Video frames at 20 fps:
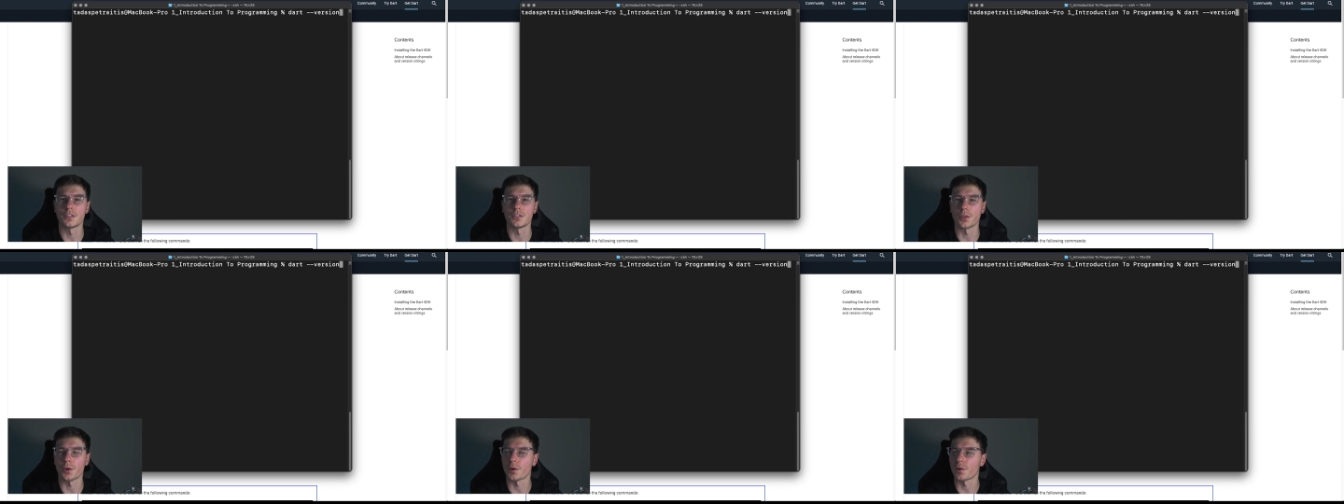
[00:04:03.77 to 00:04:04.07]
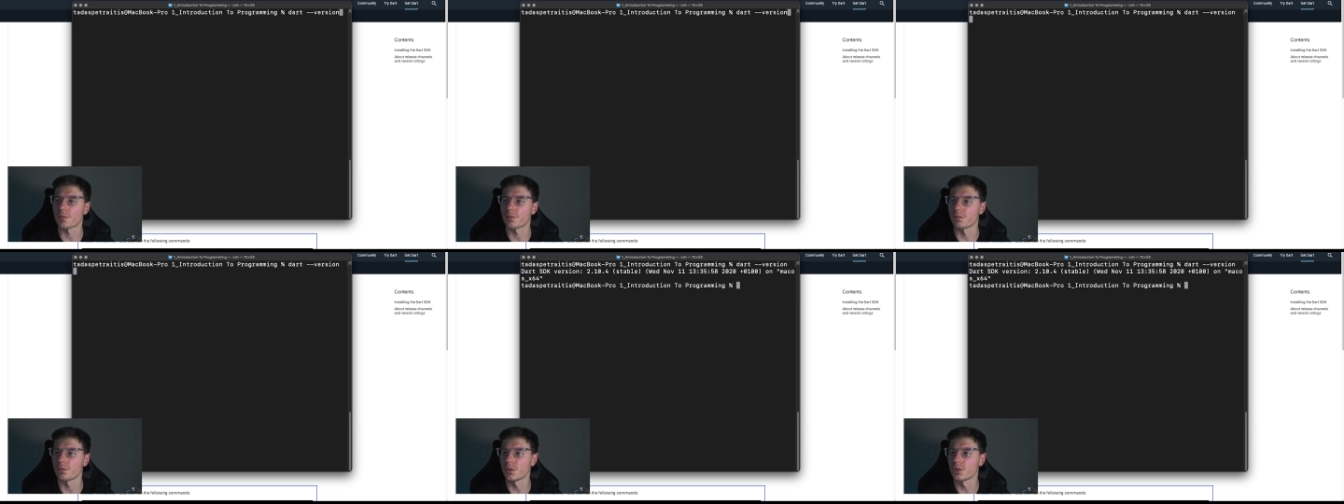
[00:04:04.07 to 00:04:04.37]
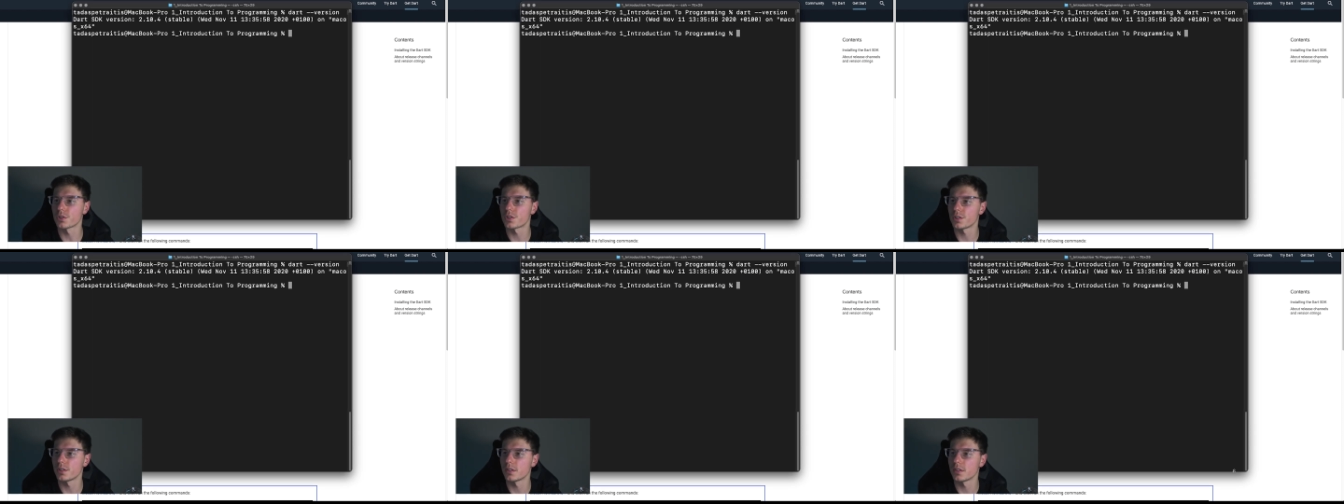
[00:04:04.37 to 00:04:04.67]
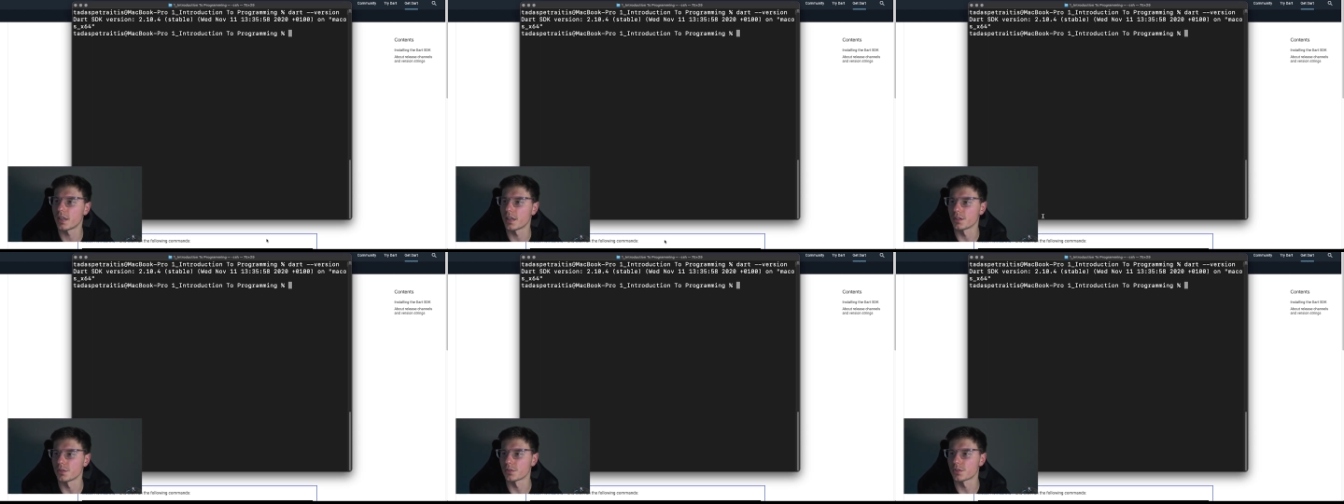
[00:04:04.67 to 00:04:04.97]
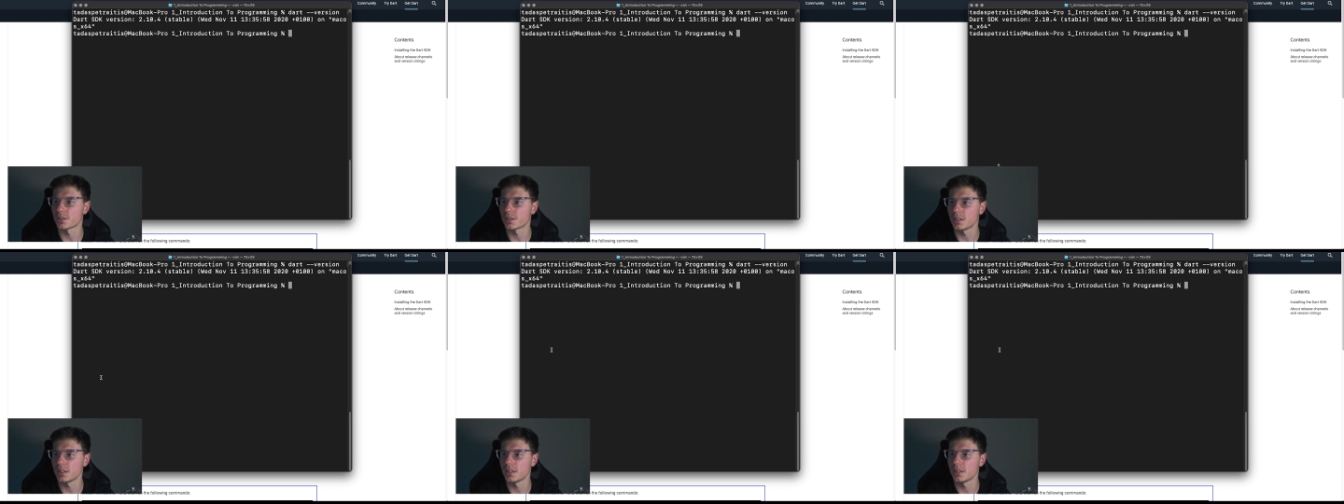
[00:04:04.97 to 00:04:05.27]
Dart version and you'll
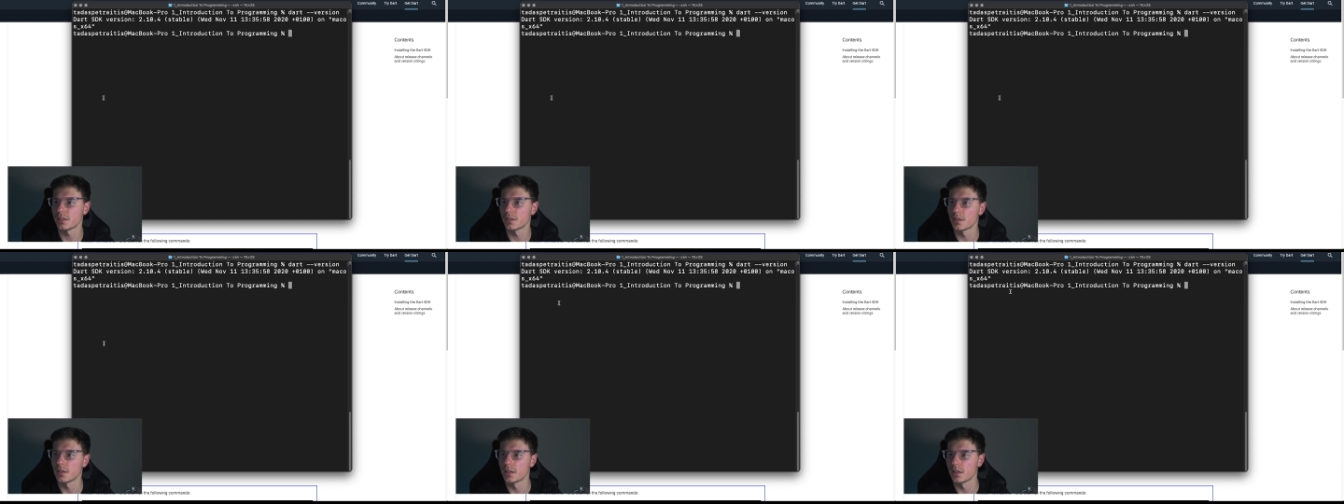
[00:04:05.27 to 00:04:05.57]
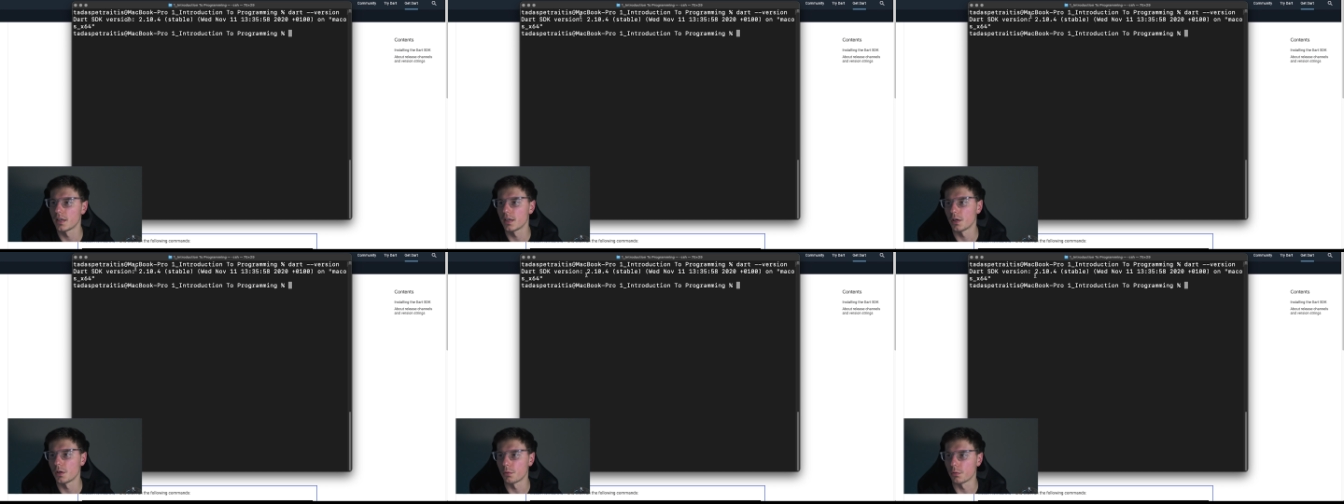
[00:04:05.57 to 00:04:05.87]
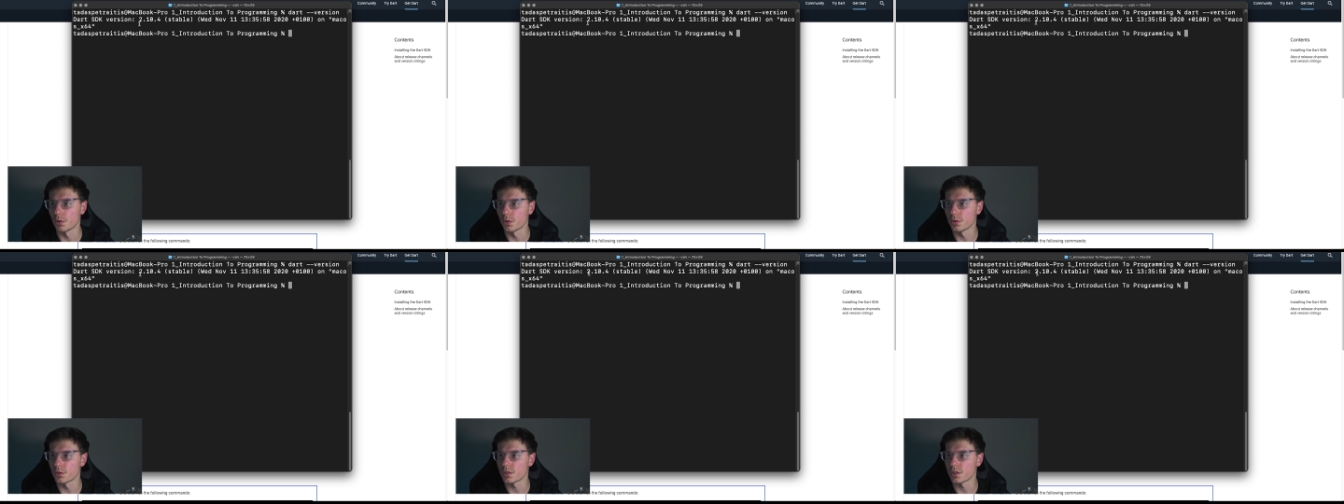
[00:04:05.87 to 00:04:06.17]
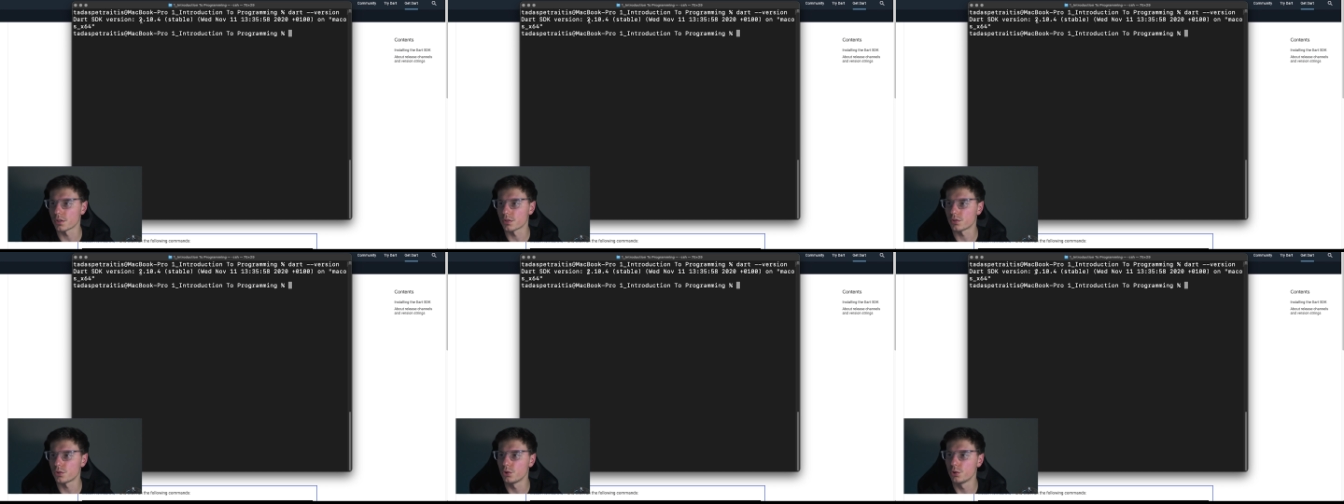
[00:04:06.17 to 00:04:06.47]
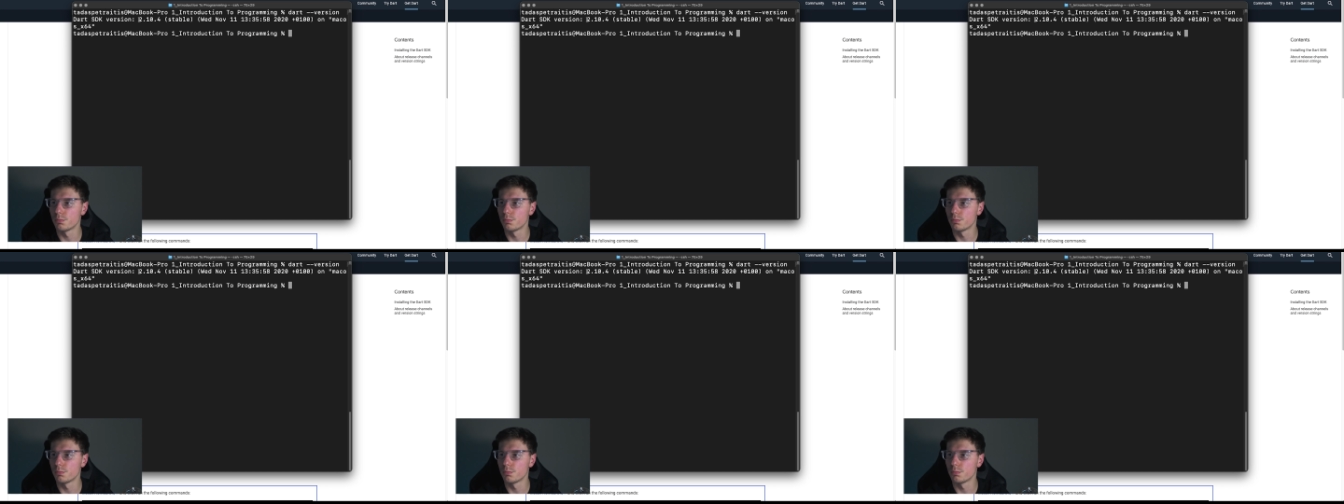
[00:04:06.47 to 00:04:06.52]
see we're using